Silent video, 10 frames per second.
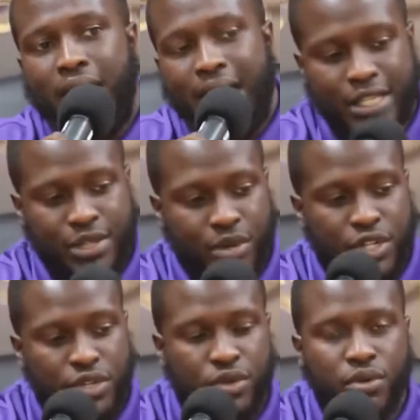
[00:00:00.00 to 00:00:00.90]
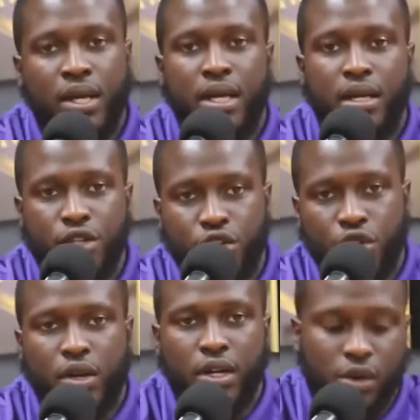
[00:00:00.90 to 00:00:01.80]
It got switched to
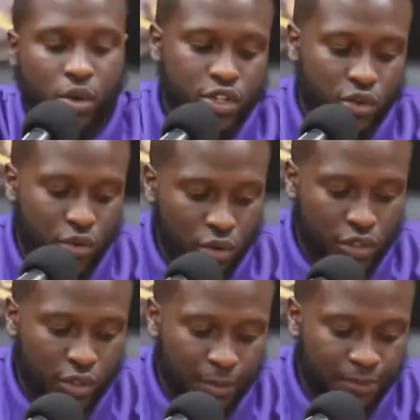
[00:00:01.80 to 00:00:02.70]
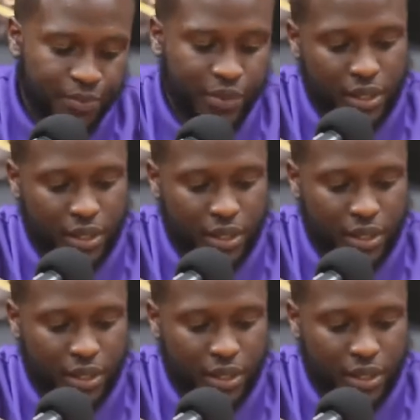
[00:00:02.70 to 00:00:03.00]
Judah or Jerusalem.